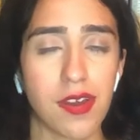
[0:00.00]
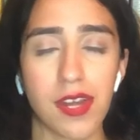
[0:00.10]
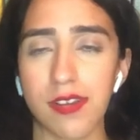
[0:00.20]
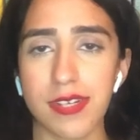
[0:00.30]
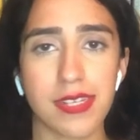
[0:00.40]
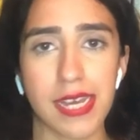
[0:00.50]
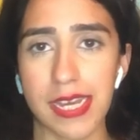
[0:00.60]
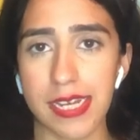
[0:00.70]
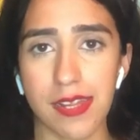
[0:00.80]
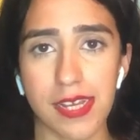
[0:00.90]
under a
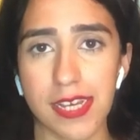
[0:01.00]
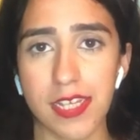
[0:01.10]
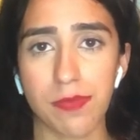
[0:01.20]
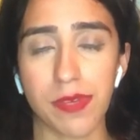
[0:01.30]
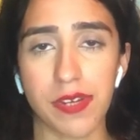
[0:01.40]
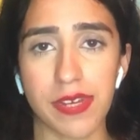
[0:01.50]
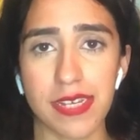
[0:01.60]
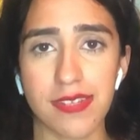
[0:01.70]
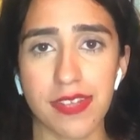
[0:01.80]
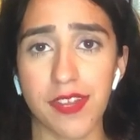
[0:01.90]
psychedelic
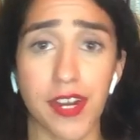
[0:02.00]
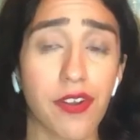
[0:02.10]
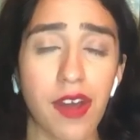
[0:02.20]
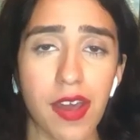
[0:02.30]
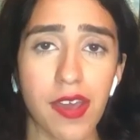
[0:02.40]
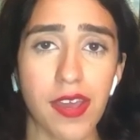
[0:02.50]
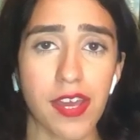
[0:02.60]
experience, and they're crying,